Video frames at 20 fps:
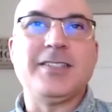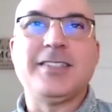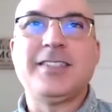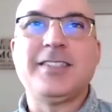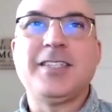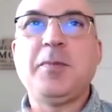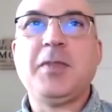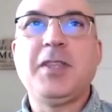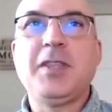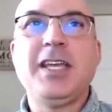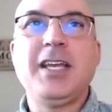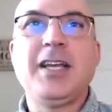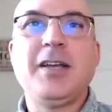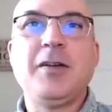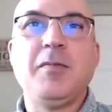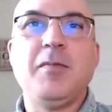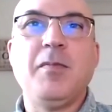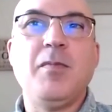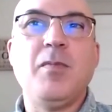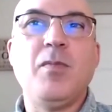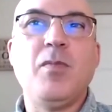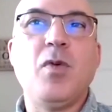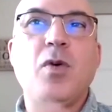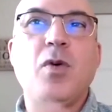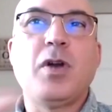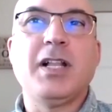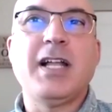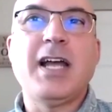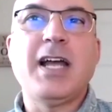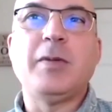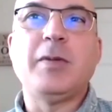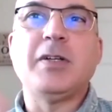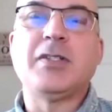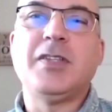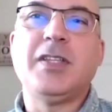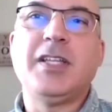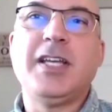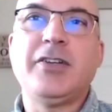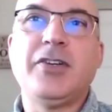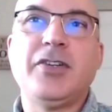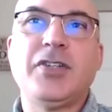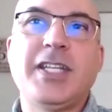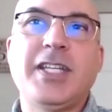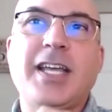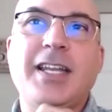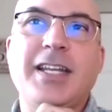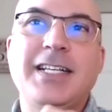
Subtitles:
something more elaborate so they understand